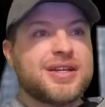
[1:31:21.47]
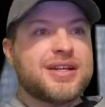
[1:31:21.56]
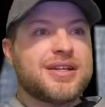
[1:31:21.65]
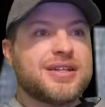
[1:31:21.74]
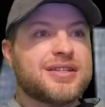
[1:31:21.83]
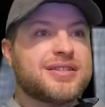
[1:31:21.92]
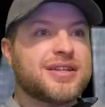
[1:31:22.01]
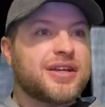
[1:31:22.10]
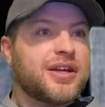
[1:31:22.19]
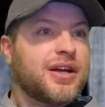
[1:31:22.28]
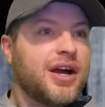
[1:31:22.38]

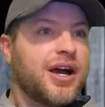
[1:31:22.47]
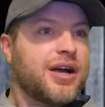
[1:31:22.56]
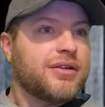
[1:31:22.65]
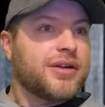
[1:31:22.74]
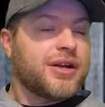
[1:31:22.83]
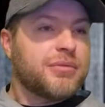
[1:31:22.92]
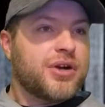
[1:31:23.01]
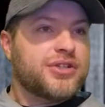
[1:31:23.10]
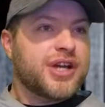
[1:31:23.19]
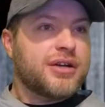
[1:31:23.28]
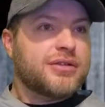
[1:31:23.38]
Said all right, Raider
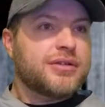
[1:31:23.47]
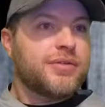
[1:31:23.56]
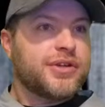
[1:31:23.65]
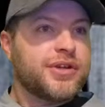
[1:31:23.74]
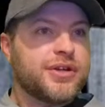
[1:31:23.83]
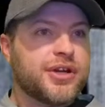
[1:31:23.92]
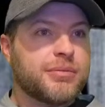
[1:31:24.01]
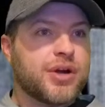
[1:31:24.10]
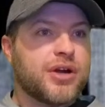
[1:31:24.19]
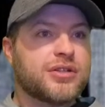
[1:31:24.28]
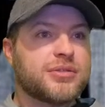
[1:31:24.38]
Mojo. Hopefully doing good,
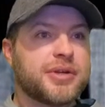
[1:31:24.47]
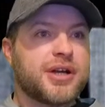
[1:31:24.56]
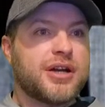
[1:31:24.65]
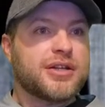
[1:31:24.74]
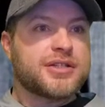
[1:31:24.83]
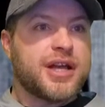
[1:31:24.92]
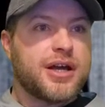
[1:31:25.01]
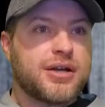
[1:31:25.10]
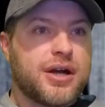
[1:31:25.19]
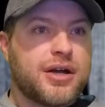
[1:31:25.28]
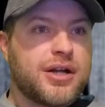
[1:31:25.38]
bro. So McConnell set
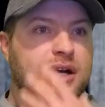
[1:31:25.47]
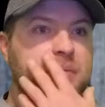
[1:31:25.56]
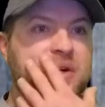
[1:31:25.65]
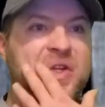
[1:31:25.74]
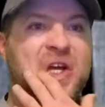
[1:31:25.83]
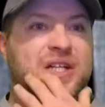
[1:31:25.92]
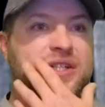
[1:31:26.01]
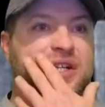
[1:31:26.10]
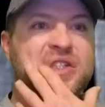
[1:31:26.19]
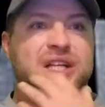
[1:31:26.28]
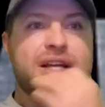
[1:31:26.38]
O'Connell up on that
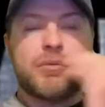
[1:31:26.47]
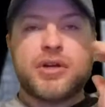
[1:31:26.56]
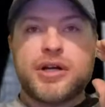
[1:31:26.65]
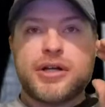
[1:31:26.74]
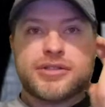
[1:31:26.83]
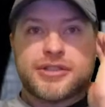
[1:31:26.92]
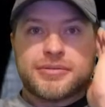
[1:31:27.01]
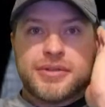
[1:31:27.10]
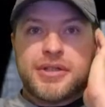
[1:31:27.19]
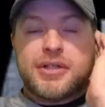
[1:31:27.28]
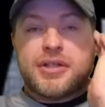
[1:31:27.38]
Chargers game 100.
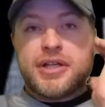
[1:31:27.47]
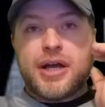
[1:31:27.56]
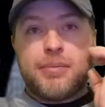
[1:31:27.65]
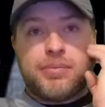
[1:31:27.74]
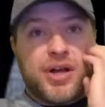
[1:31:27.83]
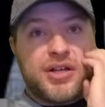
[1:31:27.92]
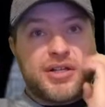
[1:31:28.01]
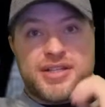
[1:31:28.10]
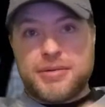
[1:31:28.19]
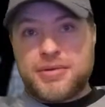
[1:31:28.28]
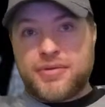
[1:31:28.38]
Yeah, probably
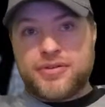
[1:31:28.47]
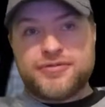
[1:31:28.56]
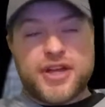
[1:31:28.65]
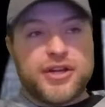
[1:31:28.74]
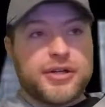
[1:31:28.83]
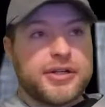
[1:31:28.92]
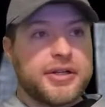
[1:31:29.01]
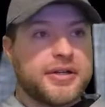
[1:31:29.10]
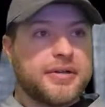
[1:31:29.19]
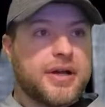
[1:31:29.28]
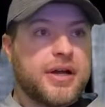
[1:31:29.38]
set him up for failure,
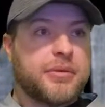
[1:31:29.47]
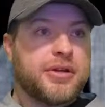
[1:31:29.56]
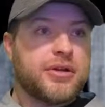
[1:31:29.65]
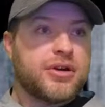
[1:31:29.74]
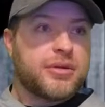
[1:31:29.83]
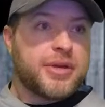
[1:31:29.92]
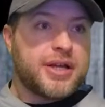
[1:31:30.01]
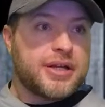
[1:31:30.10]
dude. I mean, you know what I mean?